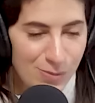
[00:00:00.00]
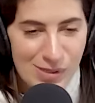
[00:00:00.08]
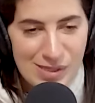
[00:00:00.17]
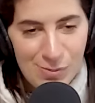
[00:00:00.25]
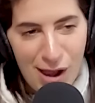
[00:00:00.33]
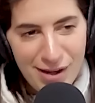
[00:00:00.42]

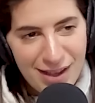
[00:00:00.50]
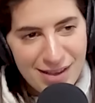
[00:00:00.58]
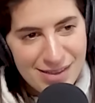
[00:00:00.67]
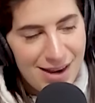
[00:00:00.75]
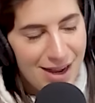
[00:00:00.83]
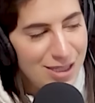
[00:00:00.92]
this podcast
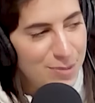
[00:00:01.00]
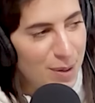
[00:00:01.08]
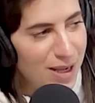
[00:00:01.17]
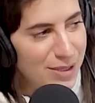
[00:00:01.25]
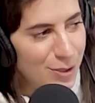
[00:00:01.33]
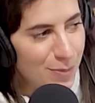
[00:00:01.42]
is not
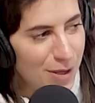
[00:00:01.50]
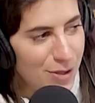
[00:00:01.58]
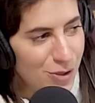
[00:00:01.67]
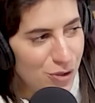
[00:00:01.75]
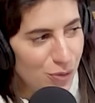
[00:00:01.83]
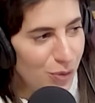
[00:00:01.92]
sponsored by the
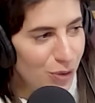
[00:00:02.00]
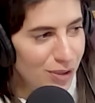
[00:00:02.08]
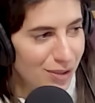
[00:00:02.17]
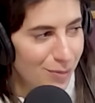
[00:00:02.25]
Juul or,